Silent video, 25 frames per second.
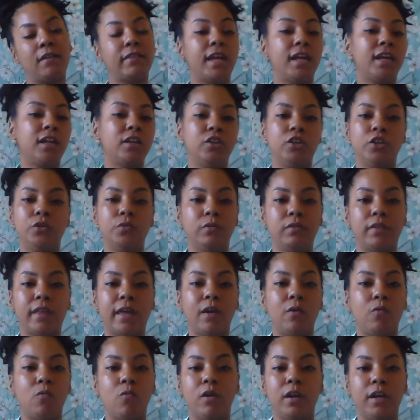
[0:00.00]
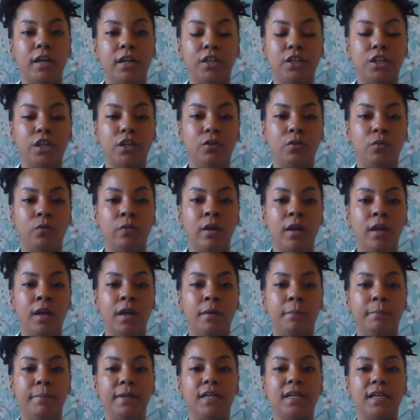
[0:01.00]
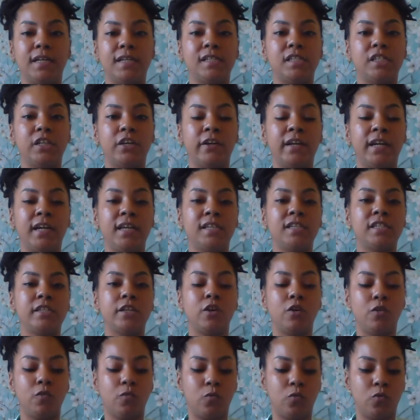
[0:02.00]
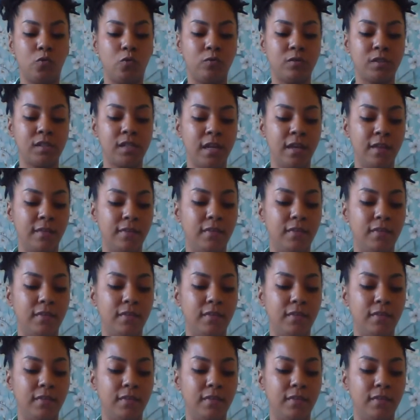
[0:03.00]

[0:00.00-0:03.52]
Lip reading: They can do what they want to do because there is no rules.